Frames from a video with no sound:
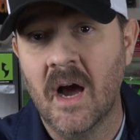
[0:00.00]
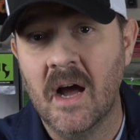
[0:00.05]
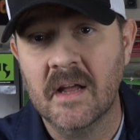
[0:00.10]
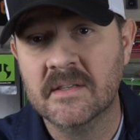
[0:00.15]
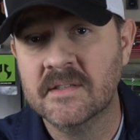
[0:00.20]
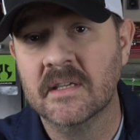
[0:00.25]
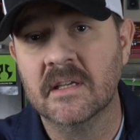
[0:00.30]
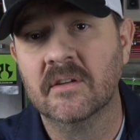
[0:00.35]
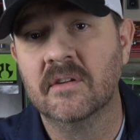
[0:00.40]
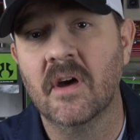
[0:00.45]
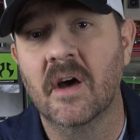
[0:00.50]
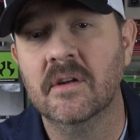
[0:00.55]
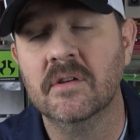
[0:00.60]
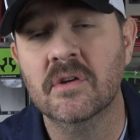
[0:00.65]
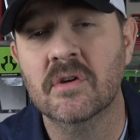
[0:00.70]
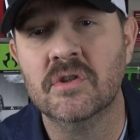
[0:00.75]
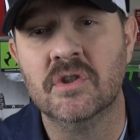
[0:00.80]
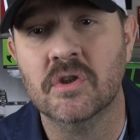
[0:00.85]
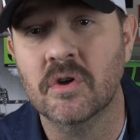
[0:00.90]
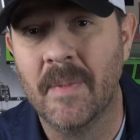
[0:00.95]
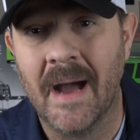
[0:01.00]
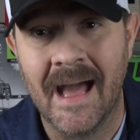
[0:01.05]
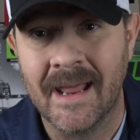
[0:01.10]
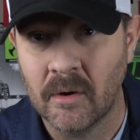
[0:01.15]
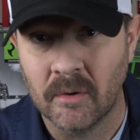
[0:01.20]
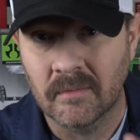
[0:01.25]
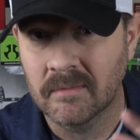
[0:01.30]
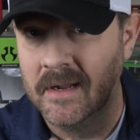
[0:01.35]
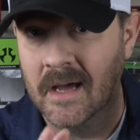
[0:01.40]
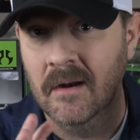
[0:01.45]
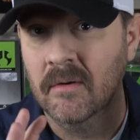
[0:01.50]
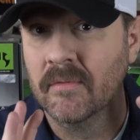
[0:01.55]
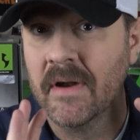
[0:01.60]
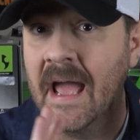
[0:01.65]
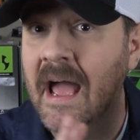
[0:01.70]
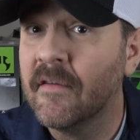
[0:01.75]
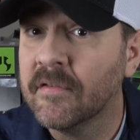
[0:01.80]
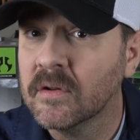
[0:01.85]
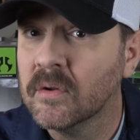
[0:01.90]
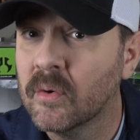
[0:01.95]
content on YouTube, I don't, I don't
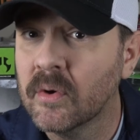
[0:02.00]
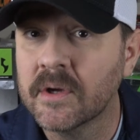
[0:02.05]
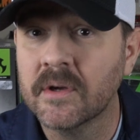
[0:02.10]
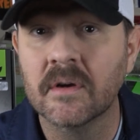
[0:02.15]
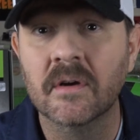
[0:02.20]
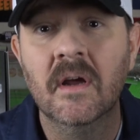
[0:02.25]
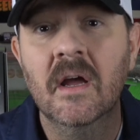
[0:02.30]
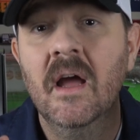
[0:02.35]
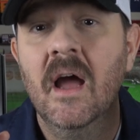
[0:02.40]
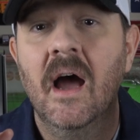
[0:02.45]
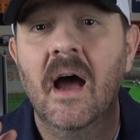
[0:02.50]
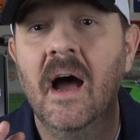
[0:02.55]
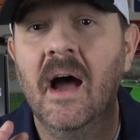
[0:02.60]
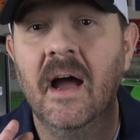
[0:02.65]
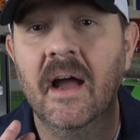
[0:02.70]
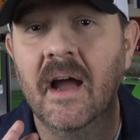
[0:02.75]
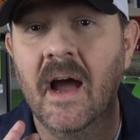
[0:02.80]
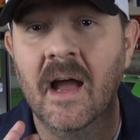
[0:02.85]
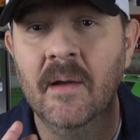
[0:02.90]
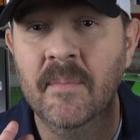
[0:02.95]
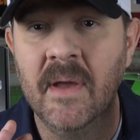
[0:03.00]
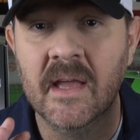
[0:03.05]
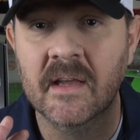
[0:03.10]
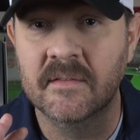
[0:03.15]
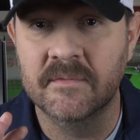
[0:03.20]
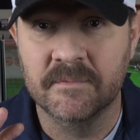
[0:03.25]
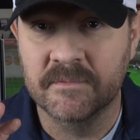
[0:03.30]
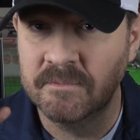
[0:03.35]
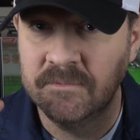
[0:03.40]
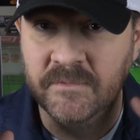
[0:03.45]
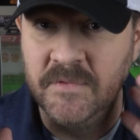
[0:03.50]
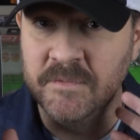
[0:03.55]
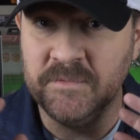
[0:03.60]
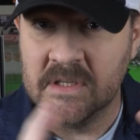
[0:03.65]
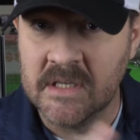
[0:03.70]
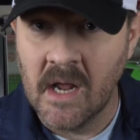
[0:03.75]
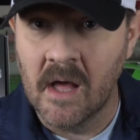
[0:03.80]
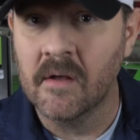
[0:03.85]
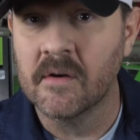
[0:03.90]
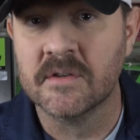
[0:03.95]
have a lawyer. I, I make
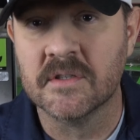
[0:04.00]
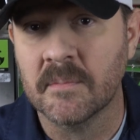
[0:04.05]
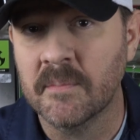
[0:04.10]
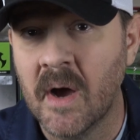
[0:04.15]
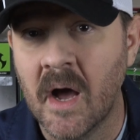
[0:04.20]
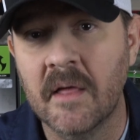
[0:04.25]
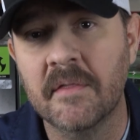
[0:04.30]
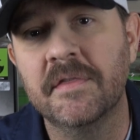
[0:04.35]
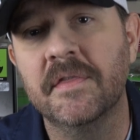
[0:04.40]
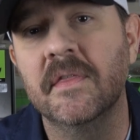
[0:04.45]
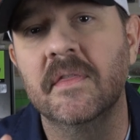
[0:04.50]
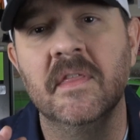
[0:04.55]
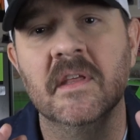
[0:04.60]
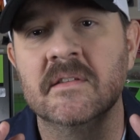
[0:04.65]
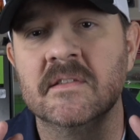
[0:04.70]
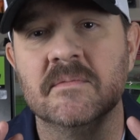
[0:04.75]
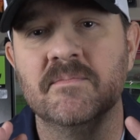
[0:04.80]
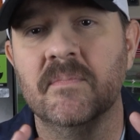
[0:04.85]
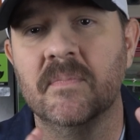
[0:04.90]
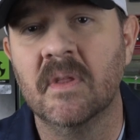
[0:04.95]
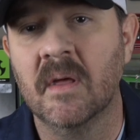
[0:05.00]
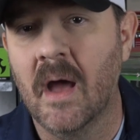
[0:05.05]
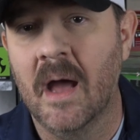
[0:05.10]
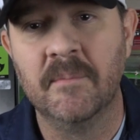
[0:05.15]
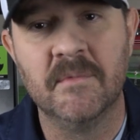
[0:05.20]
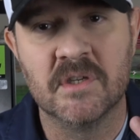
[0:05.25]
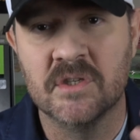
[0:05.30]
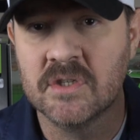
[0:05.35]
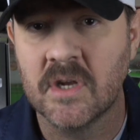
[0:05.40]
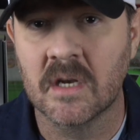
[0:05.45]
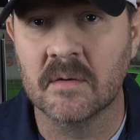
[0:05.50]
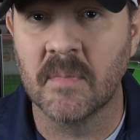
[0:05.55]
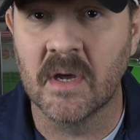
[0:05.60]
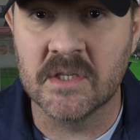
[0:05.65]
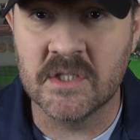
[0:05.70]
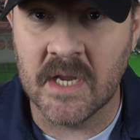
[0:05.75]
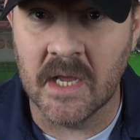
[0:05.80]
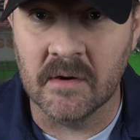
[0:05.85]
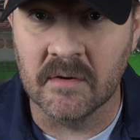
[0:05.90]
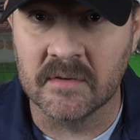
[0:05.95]
$50 a month. This, I'm just shutting my
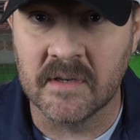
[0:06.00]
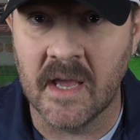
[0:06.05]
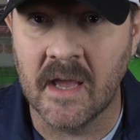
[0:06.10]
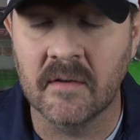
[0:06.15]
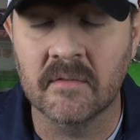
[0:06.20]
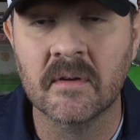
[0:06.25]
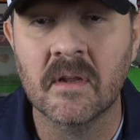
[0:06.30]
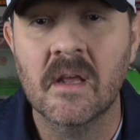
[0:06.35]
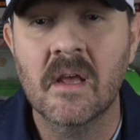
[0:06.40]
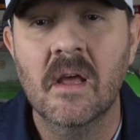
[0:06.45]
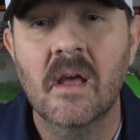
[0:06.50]
channel down.